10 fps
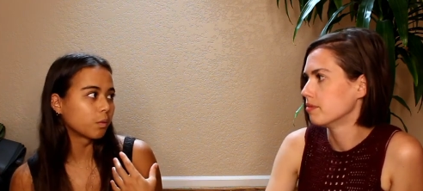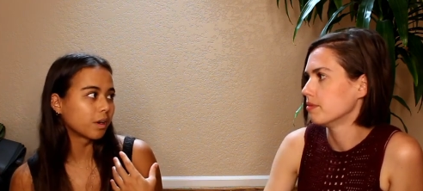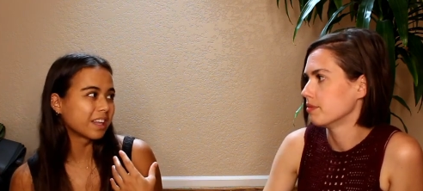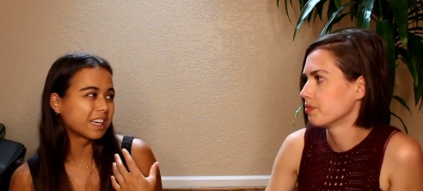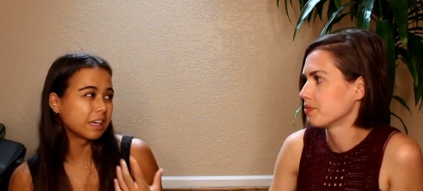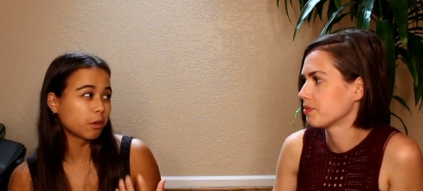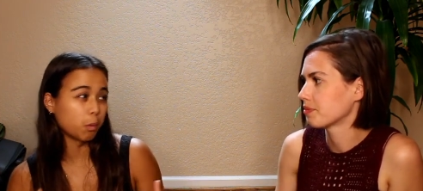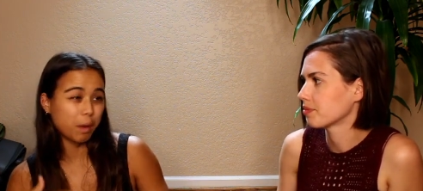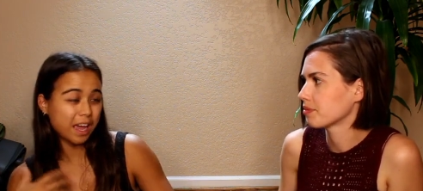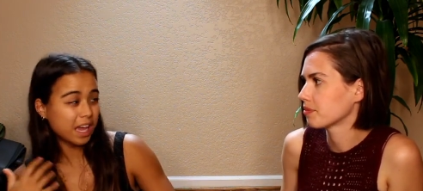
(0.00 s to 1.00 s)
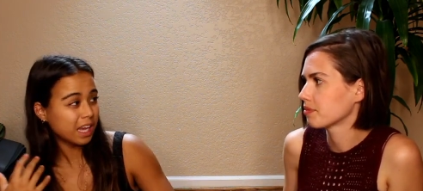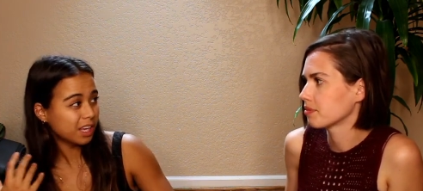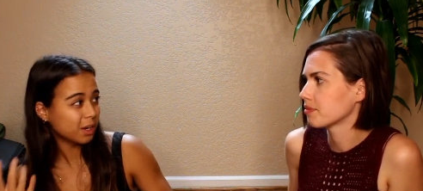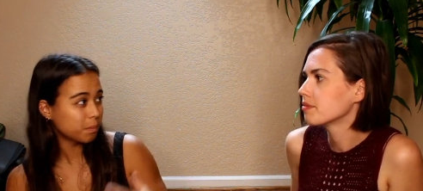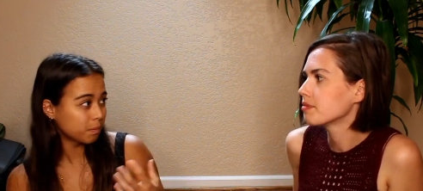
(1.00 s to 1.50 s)
Speaker 1: mm-hmm. where like either way
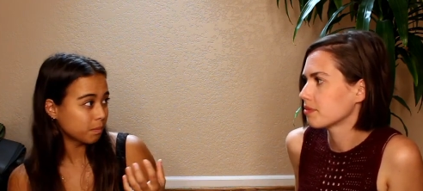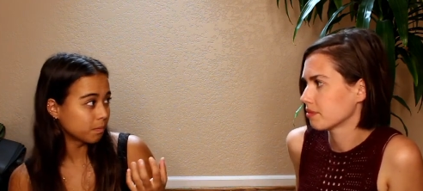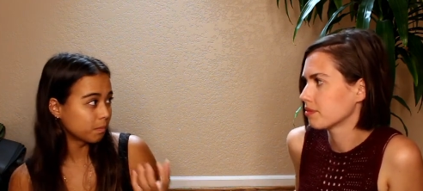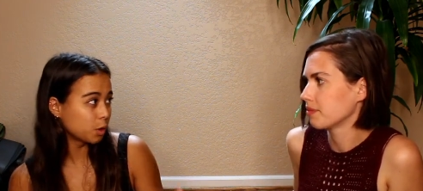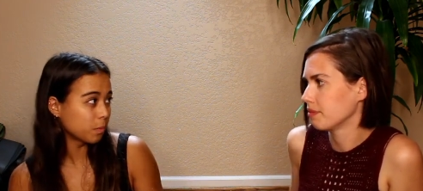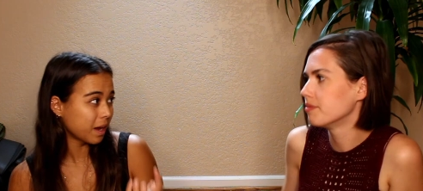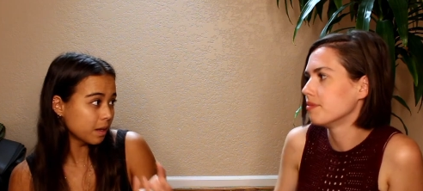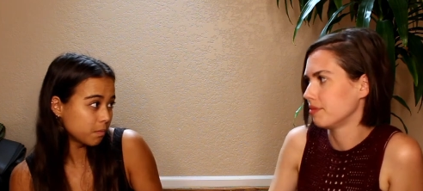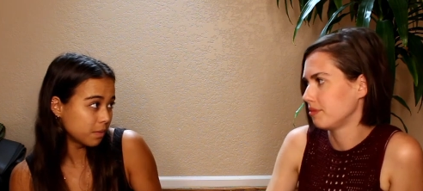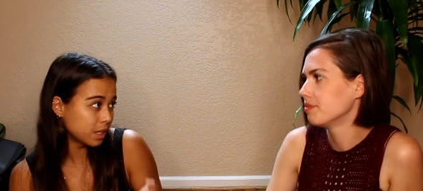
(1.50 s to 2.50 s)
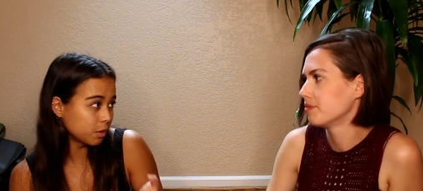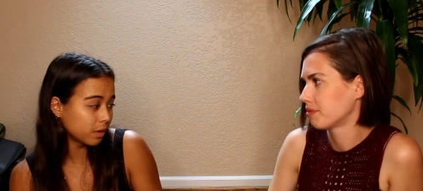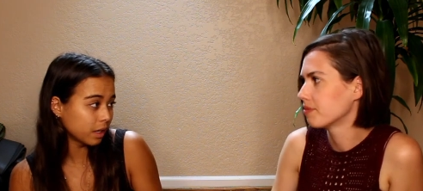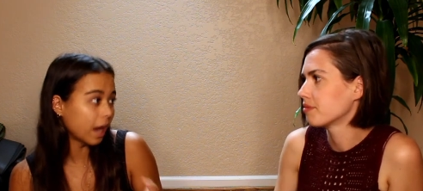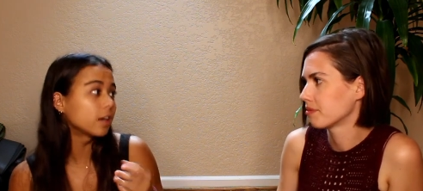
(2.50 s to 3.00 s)
you're you might mm be
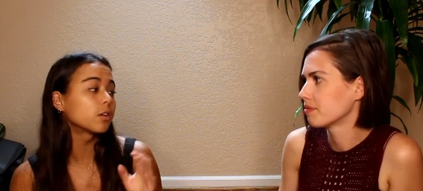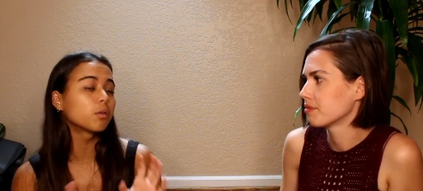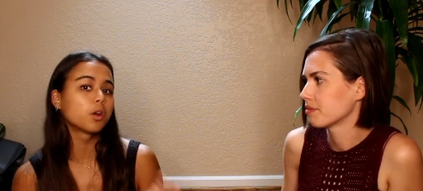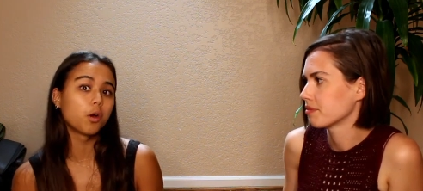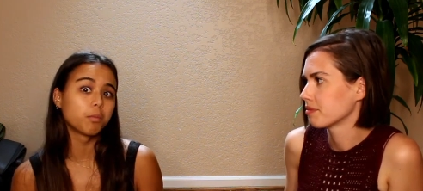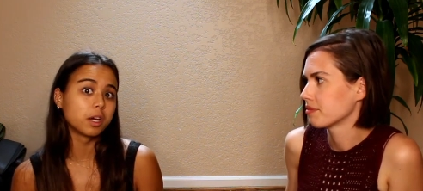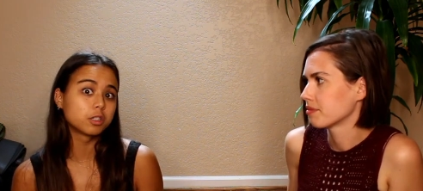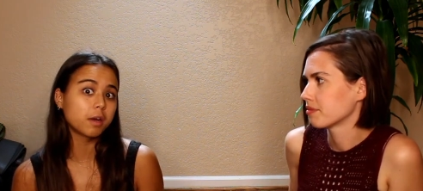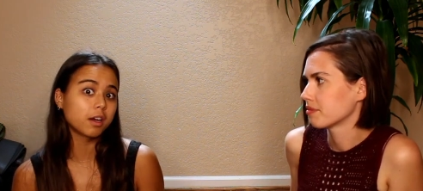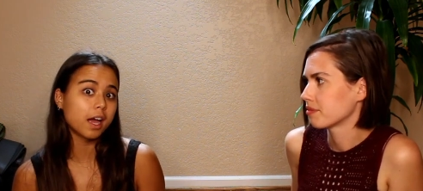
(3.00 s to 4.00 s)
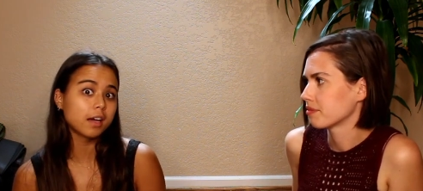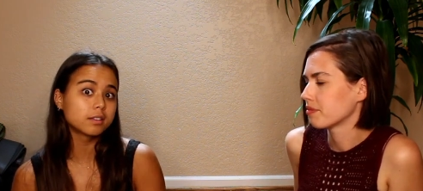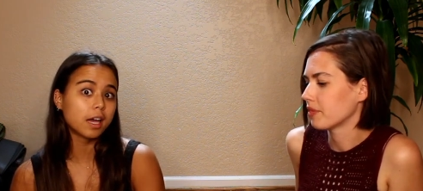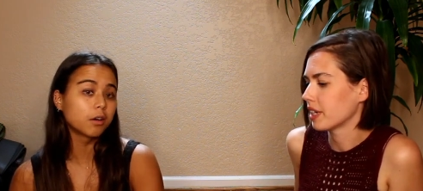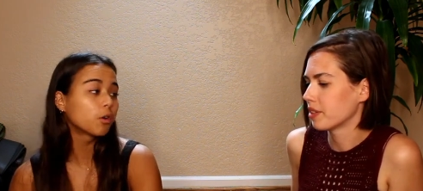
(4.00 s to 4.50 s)
doing. I don't know much about cats.
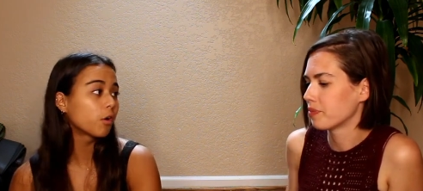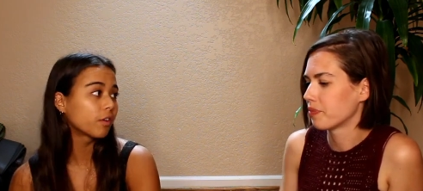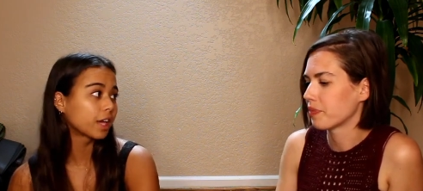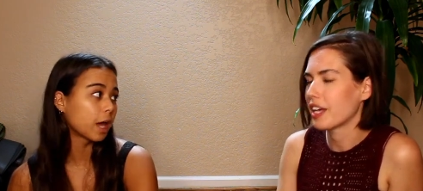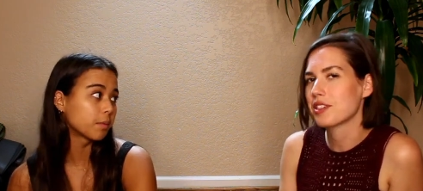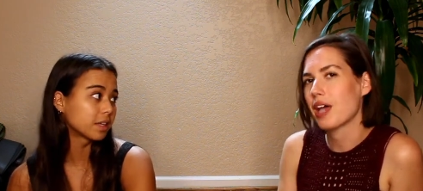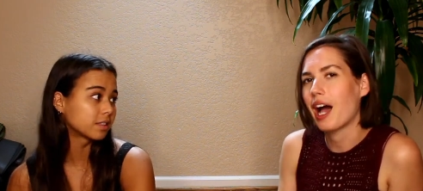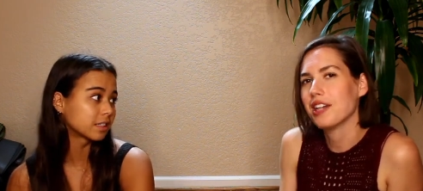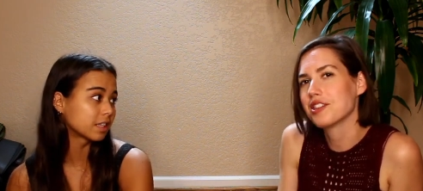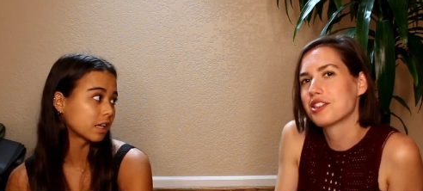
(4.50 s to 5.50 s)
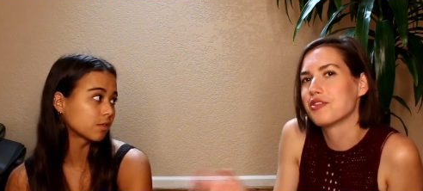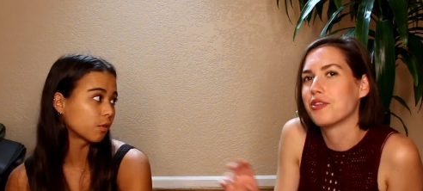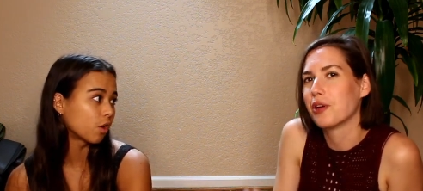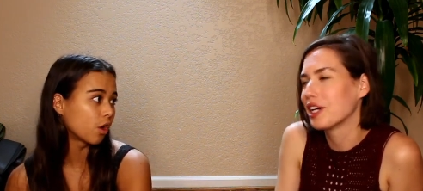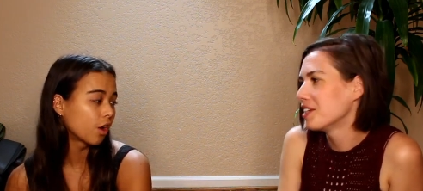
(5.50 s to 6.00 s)
I don't know if it can That's, be. I just
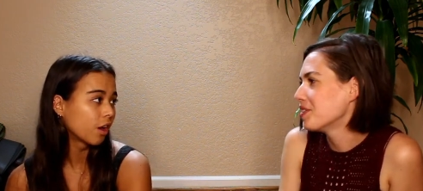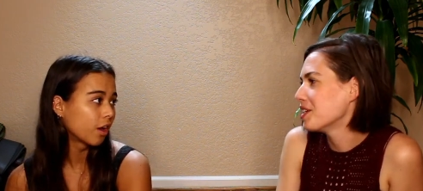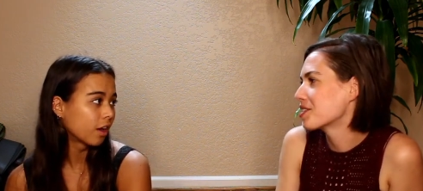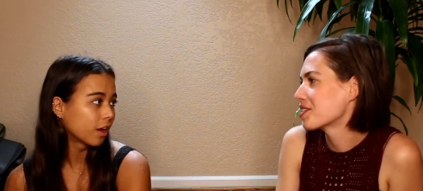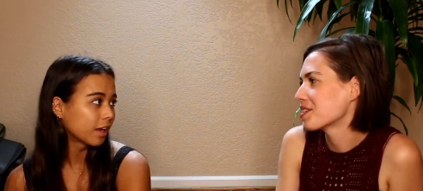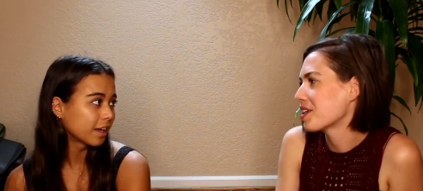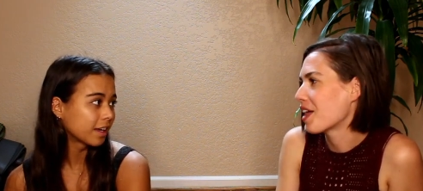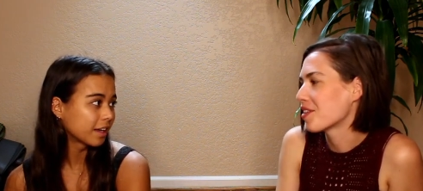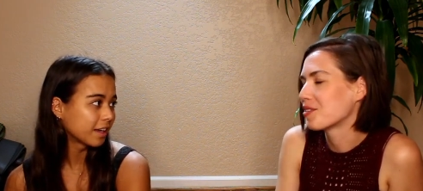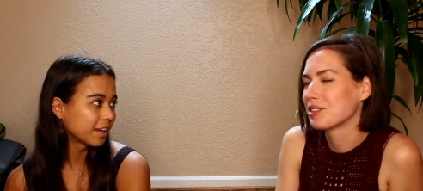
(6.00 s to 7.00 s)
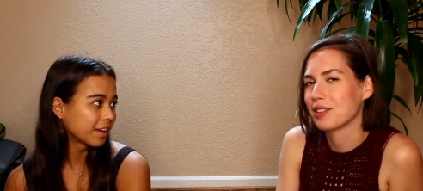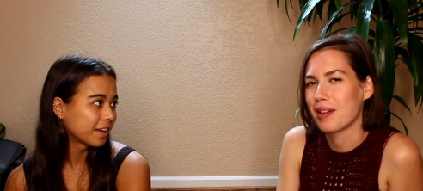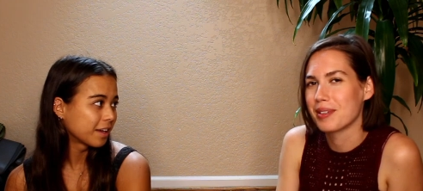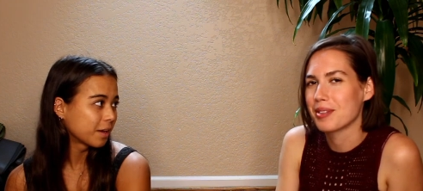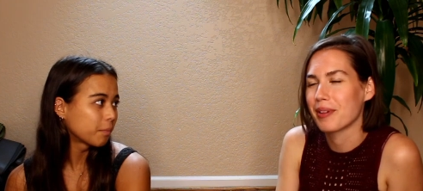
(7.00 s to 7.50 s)
Speaker 2: avoid these ethical
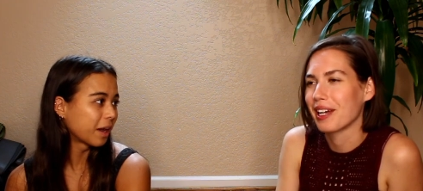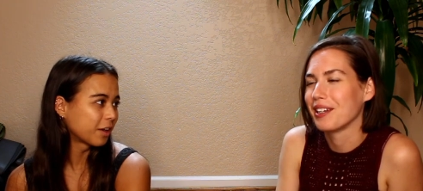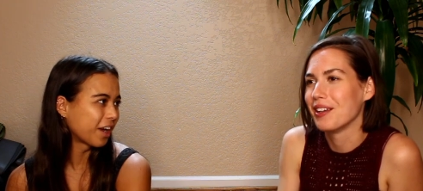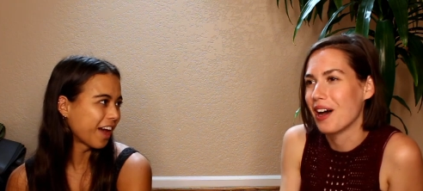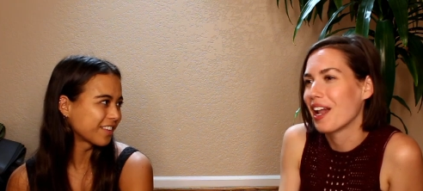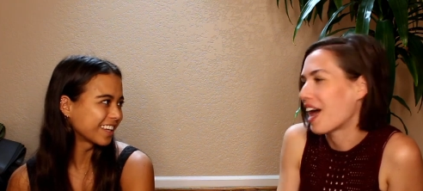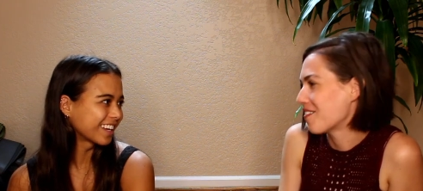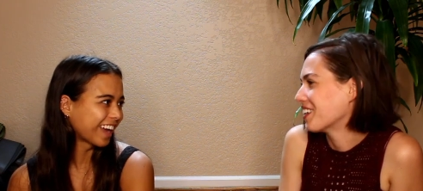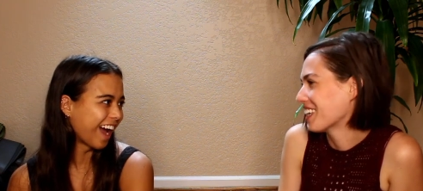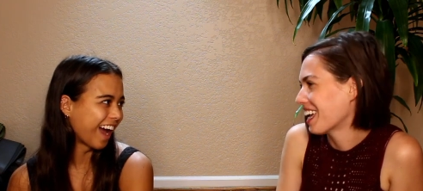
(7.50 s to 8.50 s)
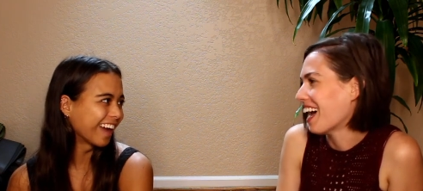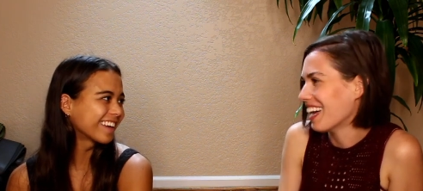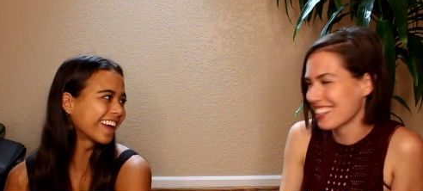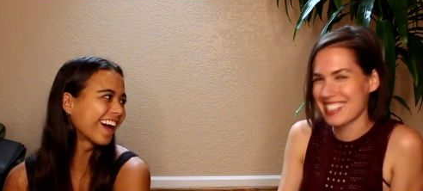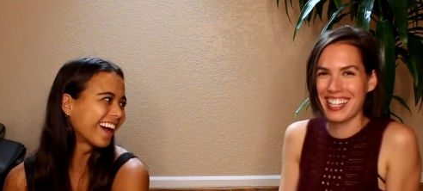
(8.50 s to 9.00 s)
dilemmas by, by not, not, having, having a cat.
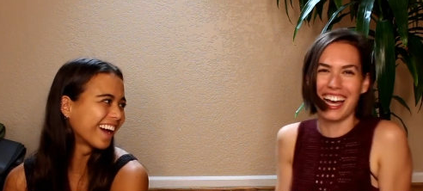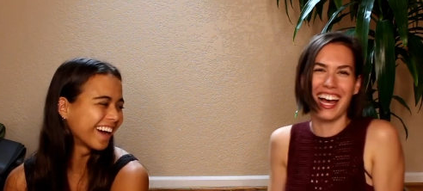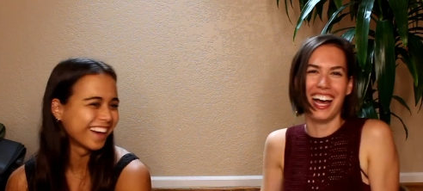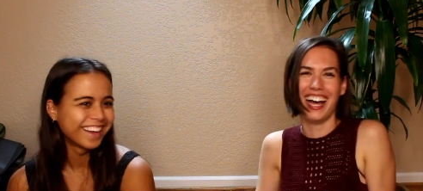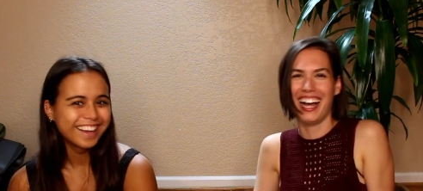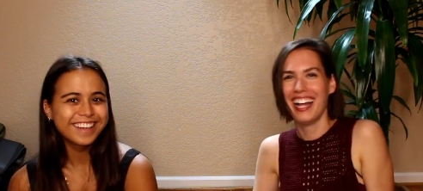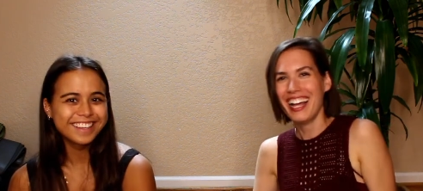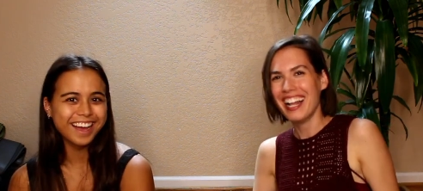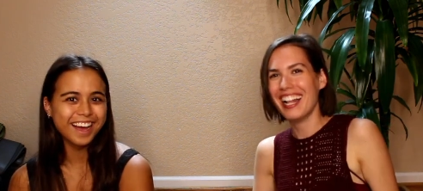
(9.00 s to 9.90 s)
Yeah,